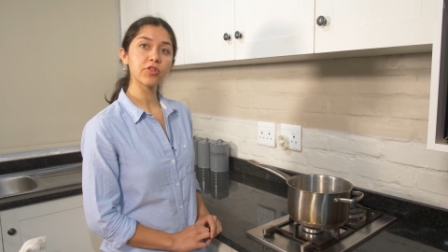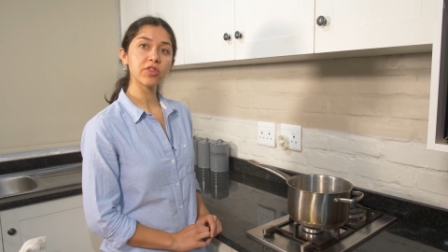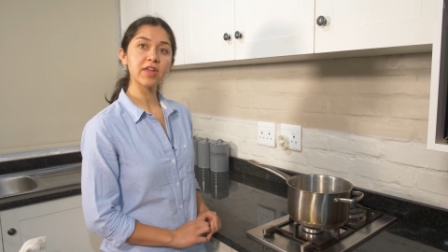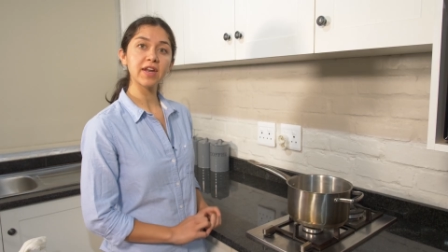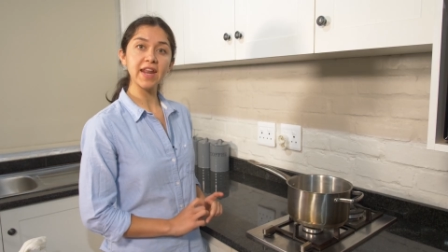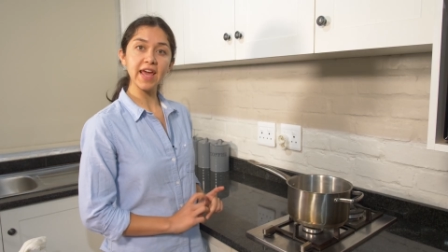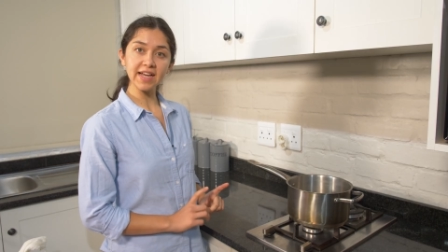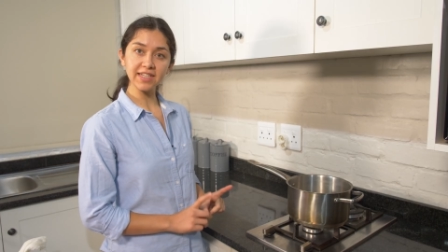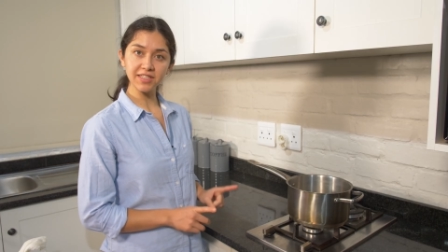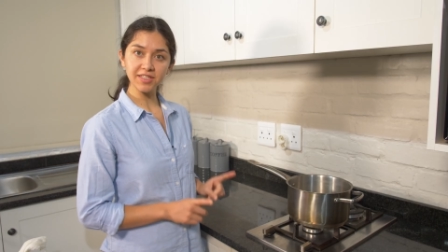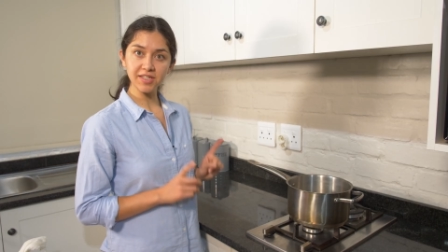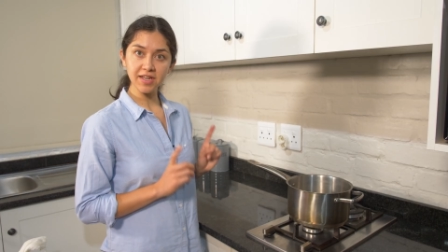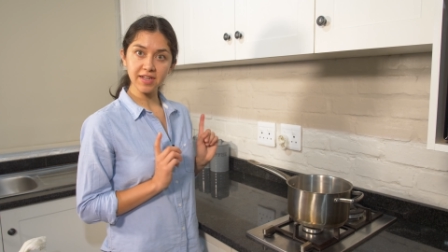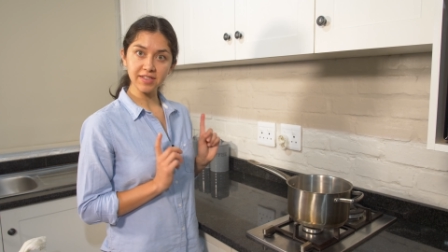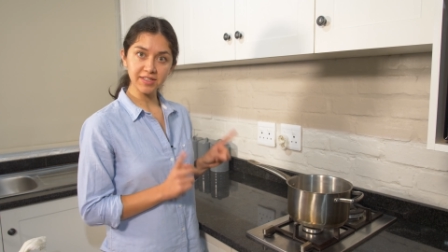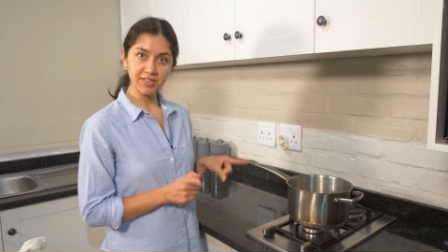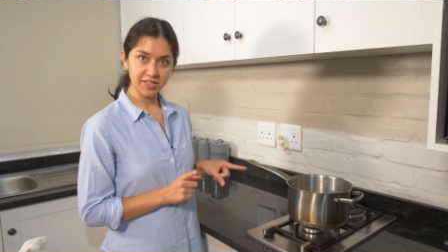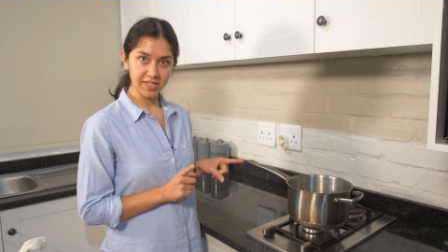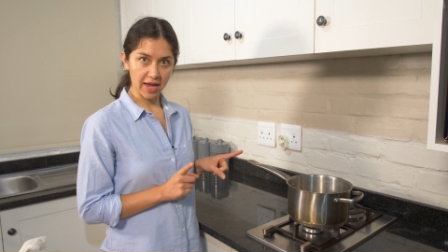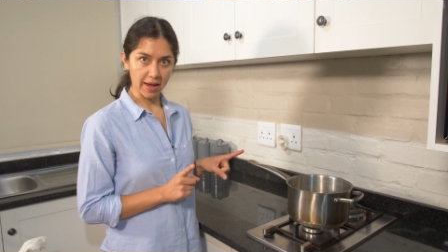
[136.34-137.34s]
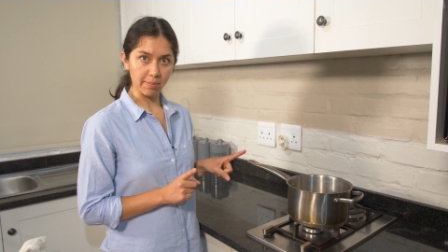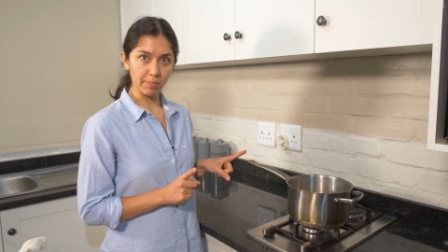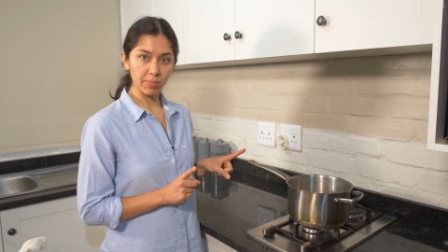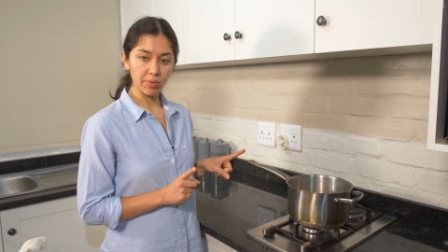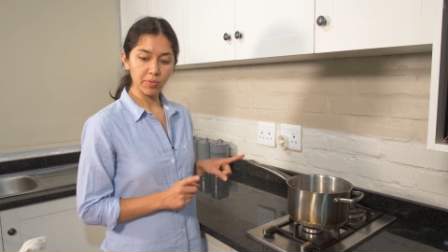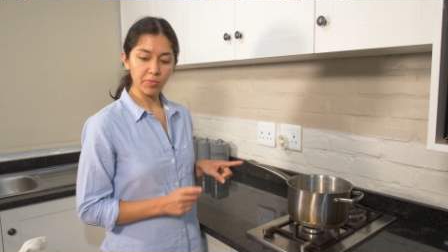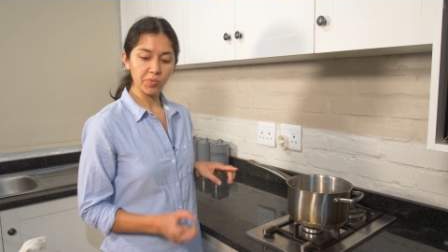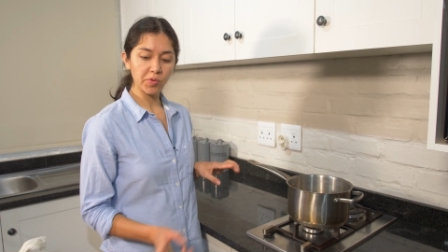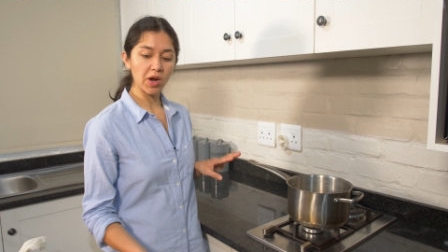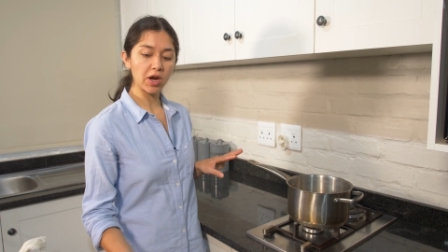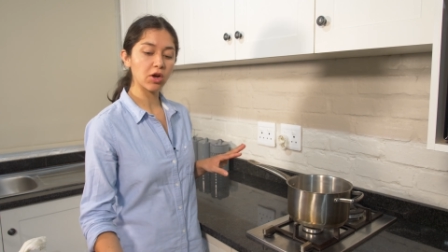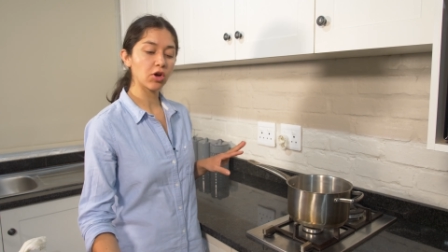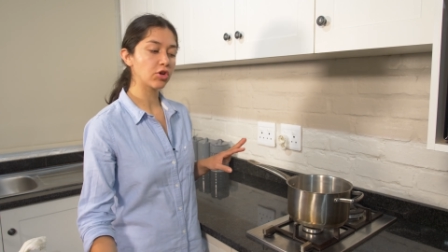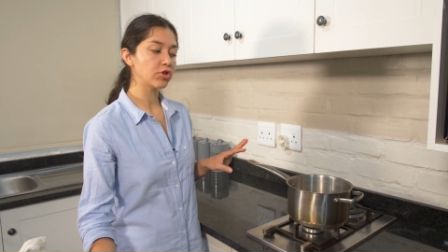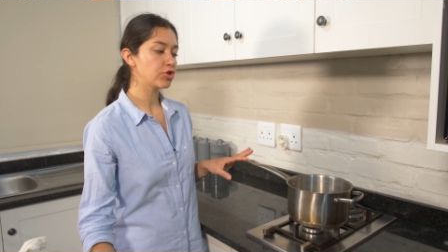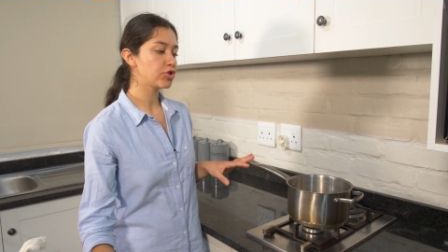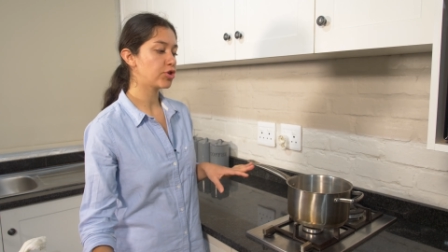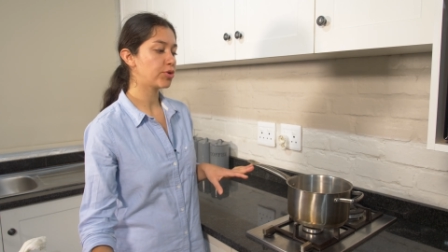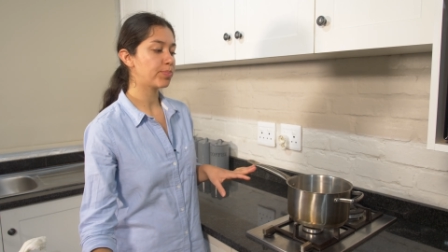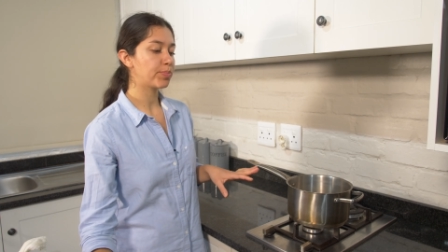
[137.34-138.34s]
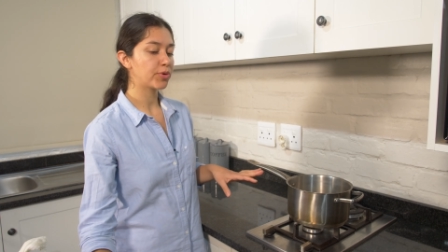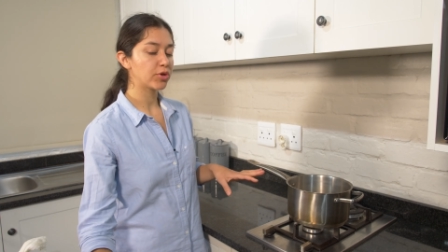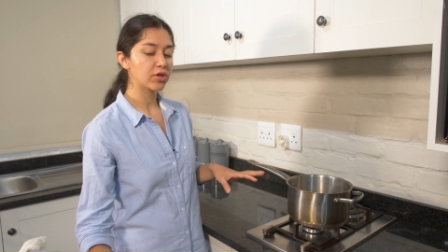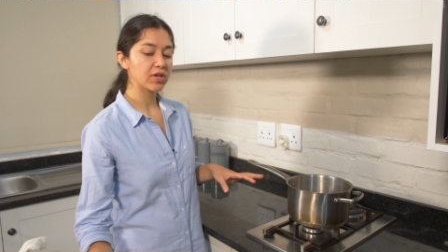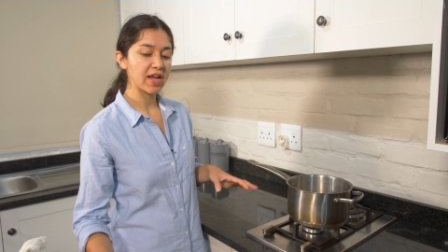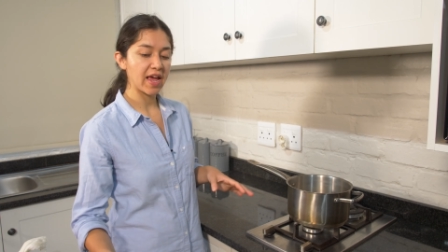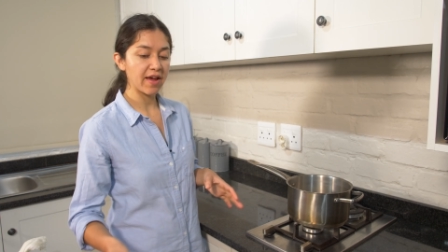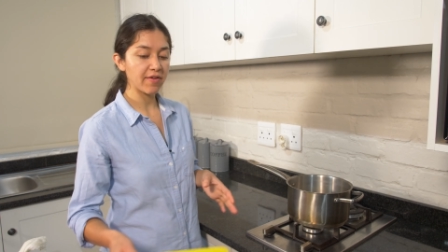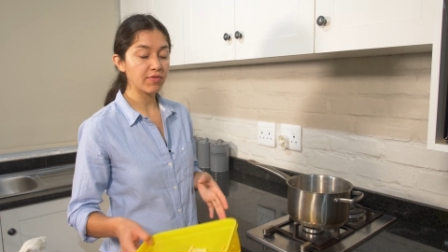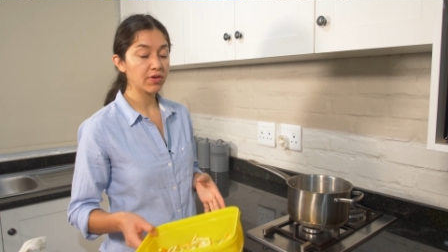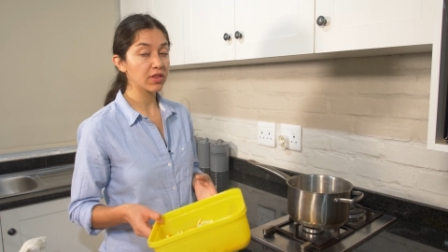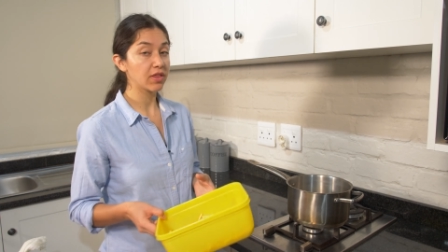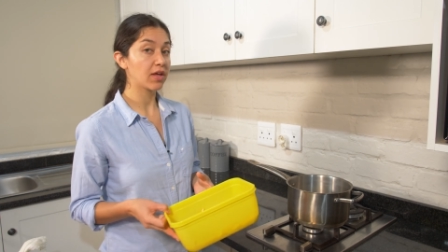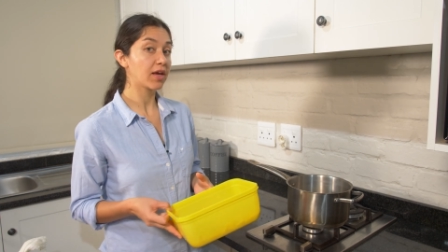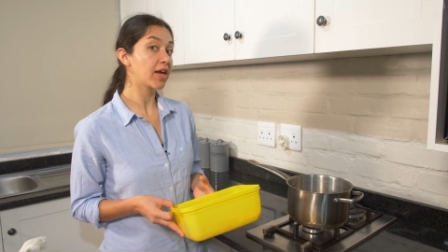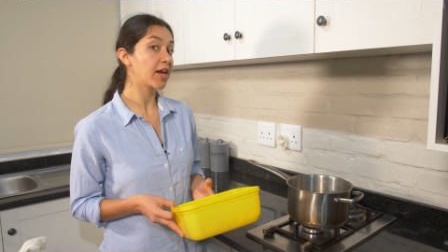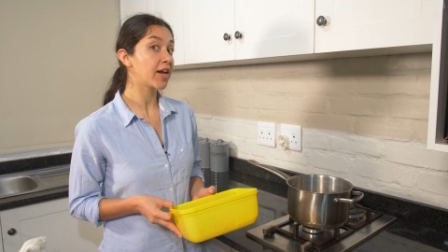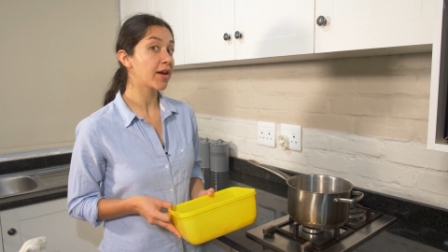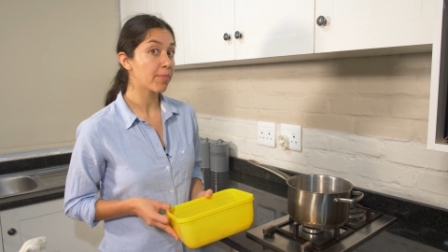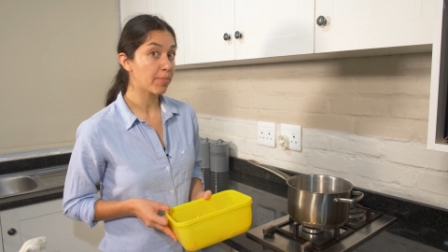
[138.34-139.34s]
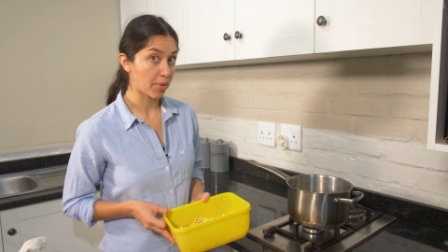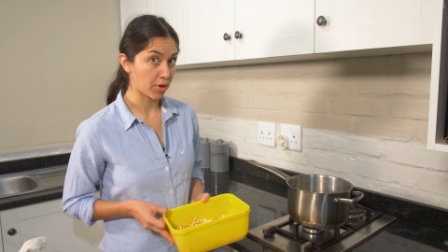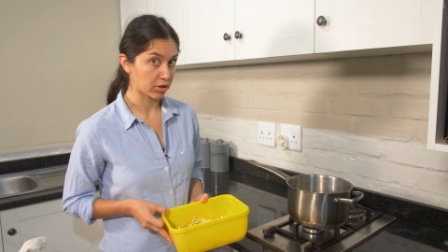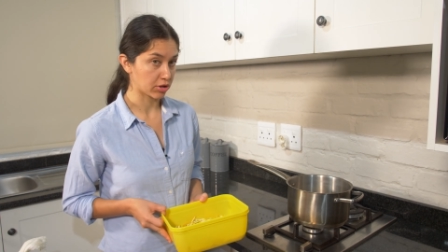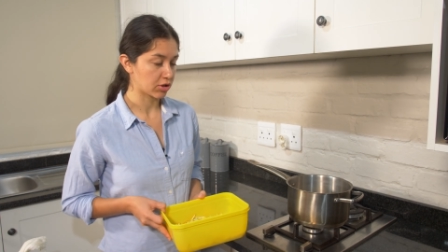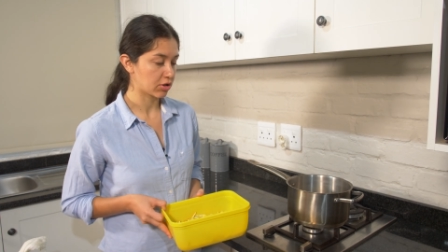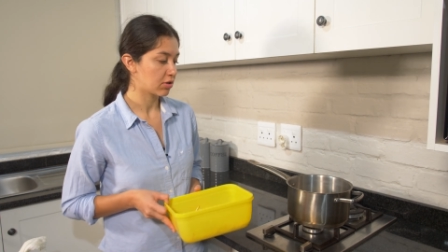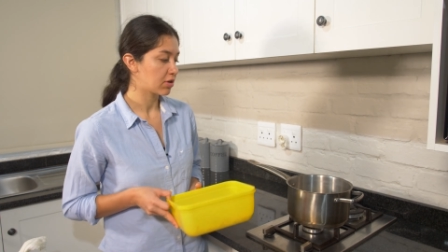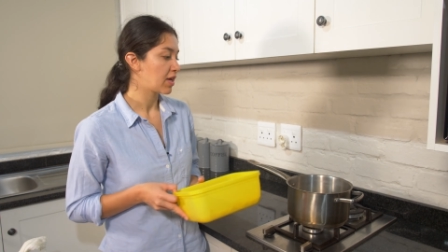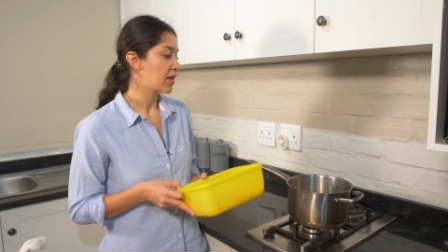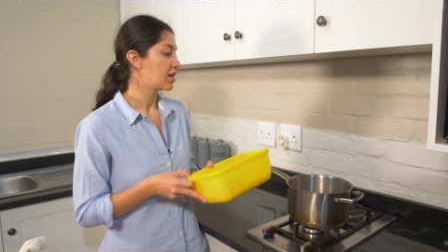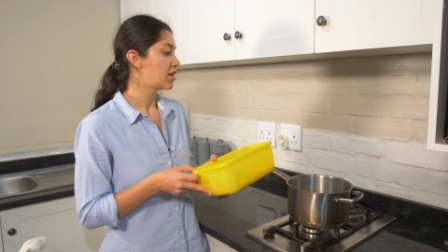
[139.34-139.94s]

the next step, we are going to put everything in a pot.